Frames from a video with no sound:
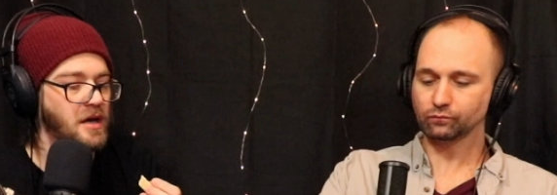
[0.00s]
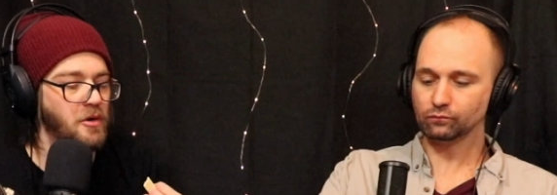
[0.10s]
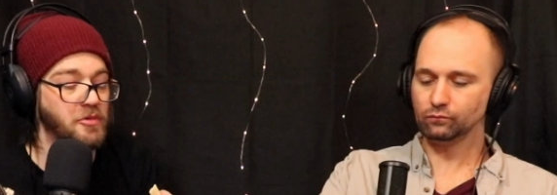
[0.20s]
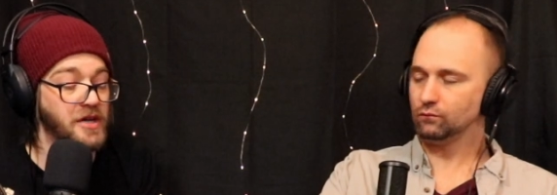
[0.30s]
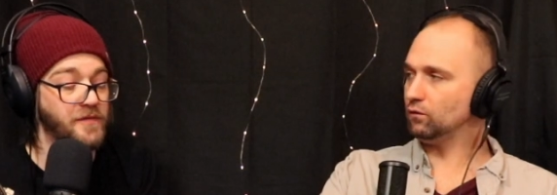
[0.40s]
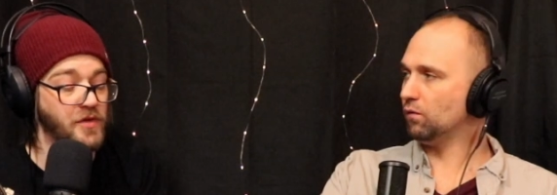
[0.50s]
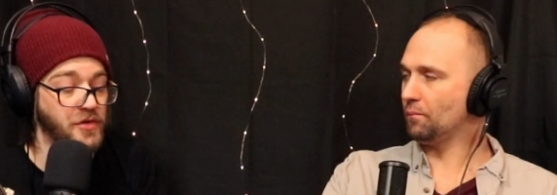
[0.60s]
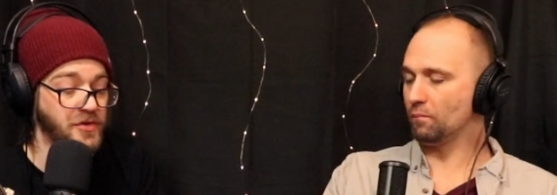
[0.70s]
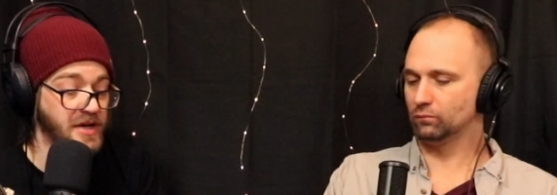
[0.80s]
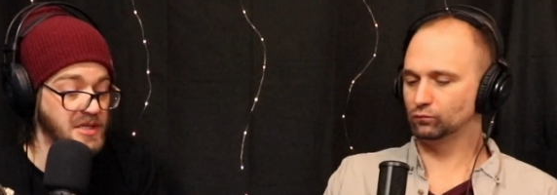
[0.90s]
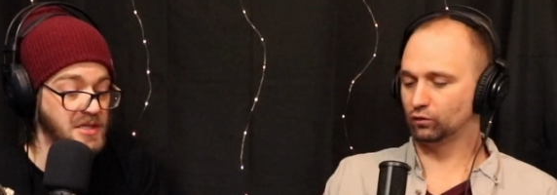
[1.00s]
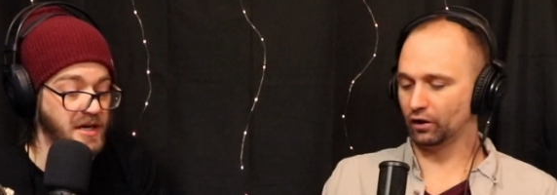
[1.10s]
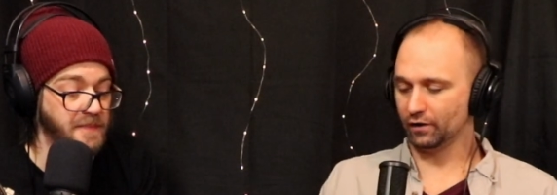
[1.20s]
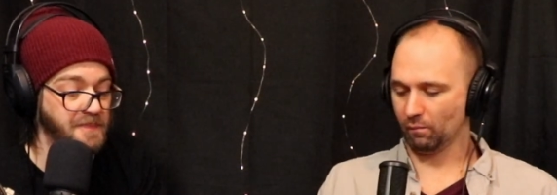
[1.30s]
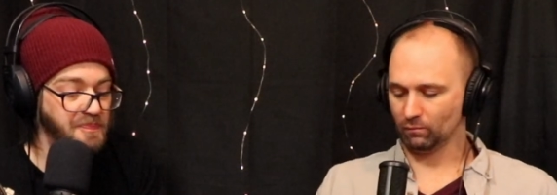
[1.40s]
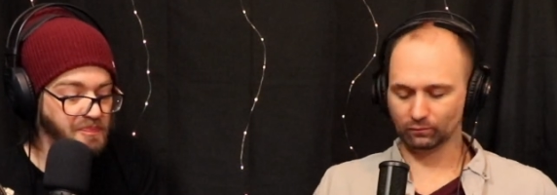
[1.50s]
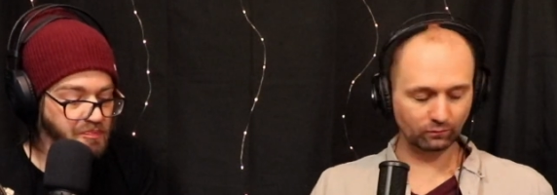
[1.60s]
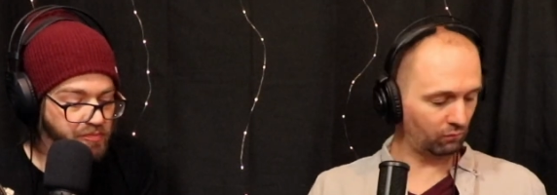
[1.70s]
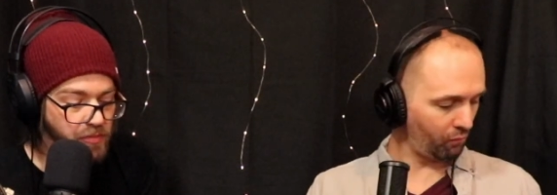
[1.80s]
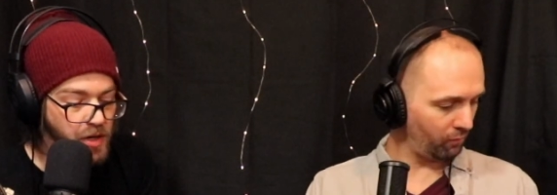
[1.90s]
Speaker 1: I'll read further next time.
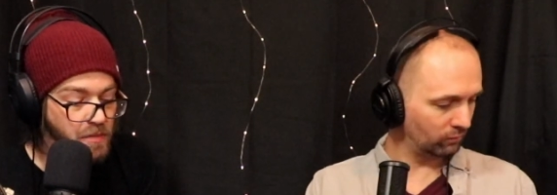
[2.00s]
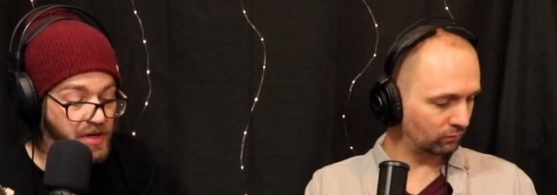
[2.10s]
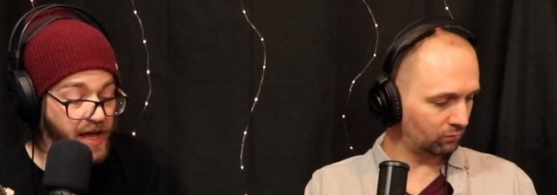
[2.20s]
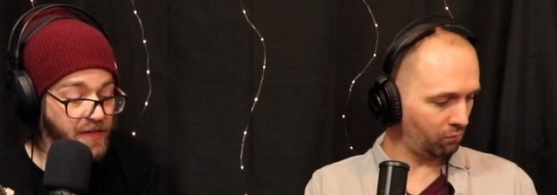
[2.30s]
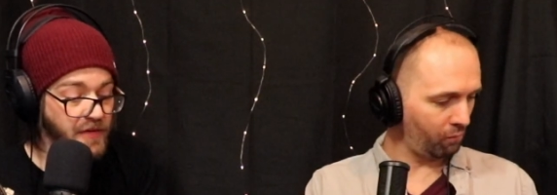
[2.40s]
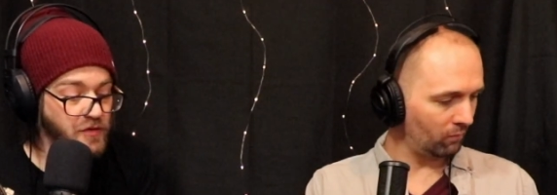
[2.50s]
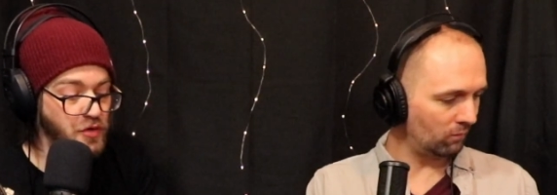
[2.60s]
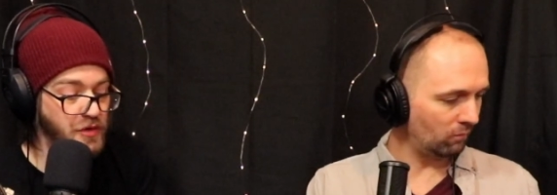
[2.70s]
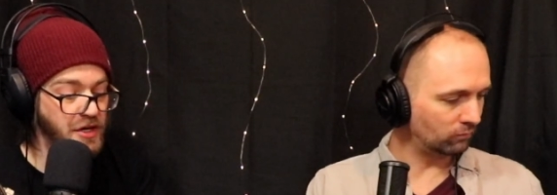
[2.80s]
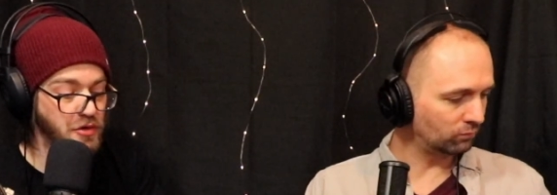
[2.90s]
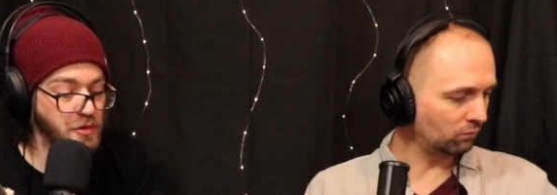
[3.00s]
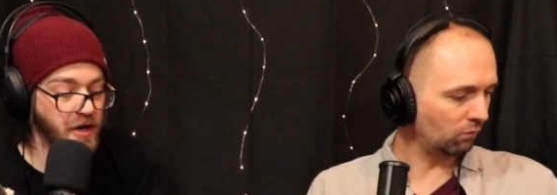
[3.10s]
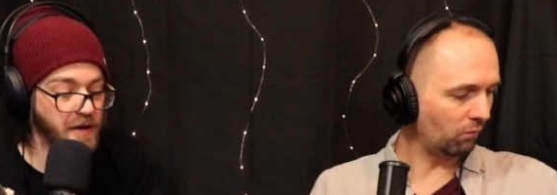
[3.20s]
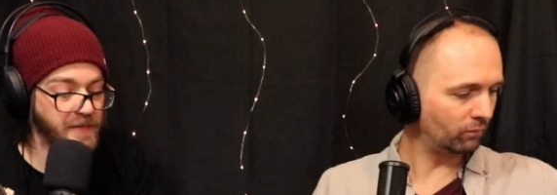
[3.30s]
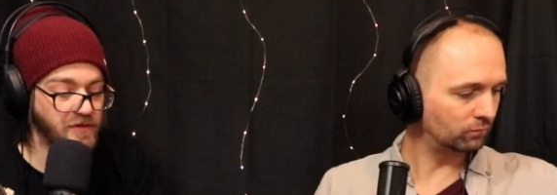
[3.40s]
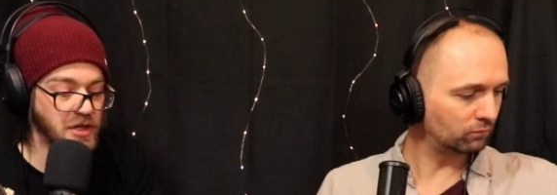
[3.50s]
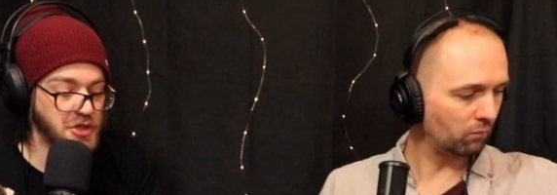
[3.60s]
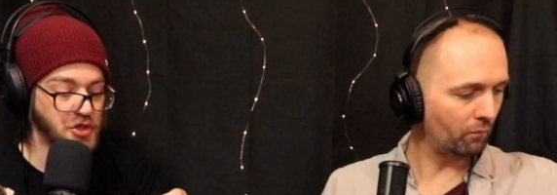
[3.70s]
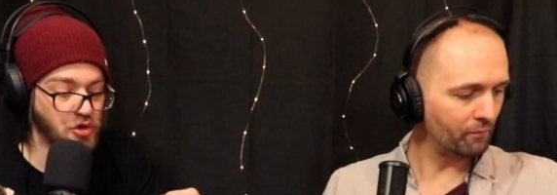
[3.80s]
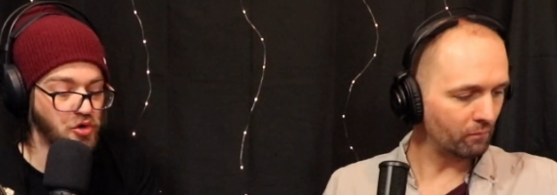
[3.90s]
But yeah, they do. They do. Um, they've done
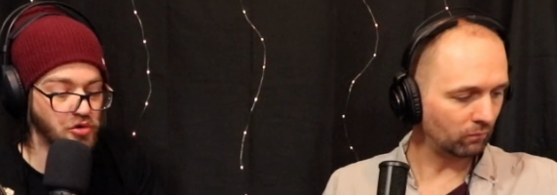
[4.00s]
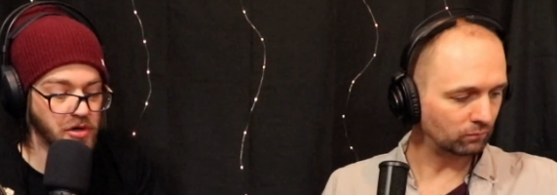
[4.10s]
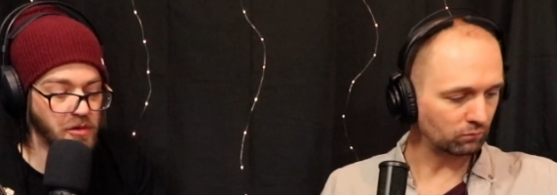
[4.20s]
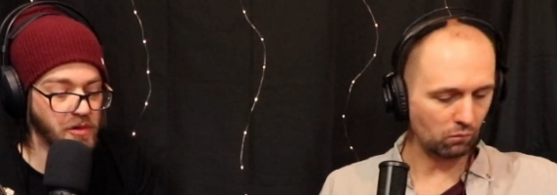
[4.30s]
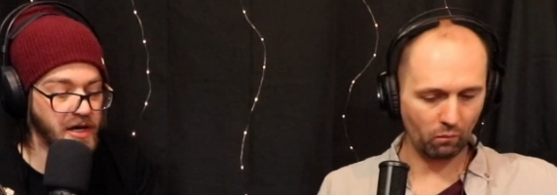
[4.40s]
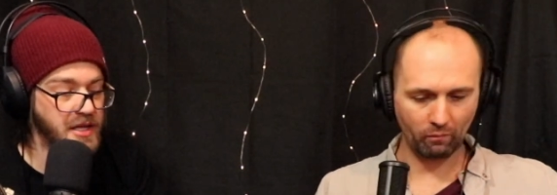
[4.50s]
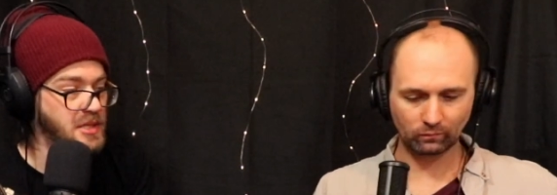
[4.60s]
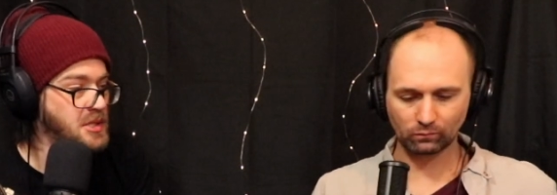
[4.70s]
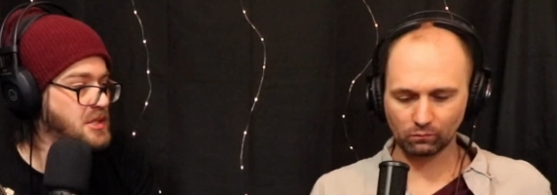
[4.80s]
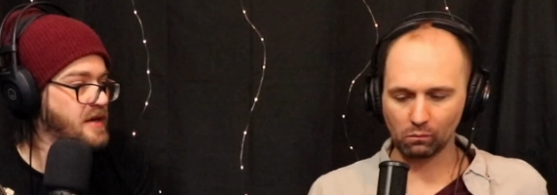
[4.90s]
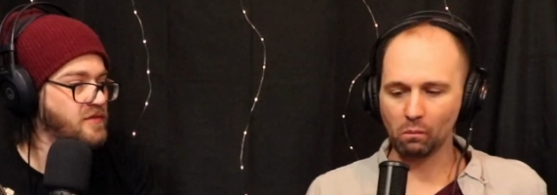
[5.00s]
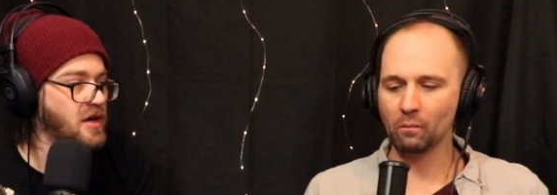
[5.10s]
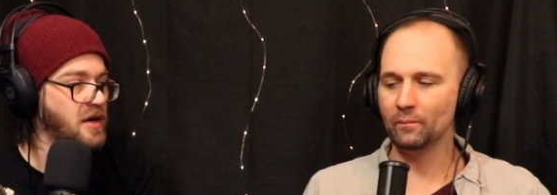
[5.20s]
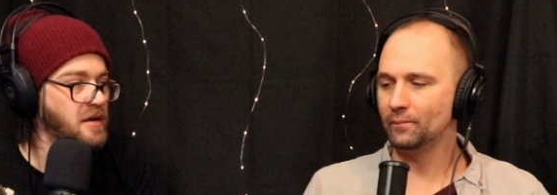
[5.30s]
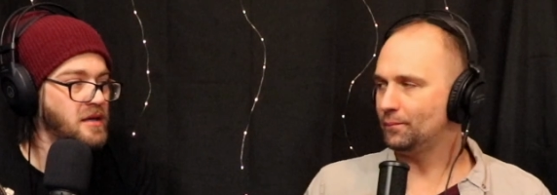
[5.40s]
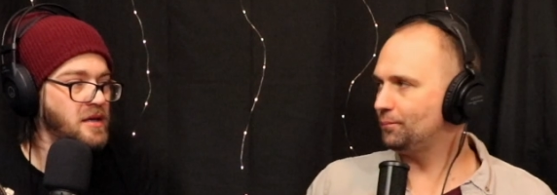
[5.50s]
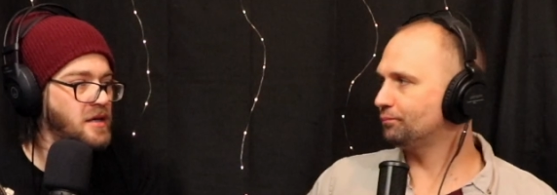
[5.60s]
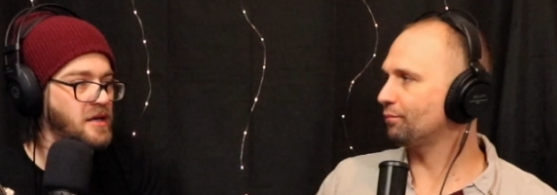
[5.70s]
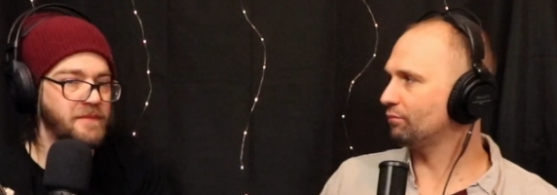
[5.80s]
Sakura ones. They've mm-hmm. done.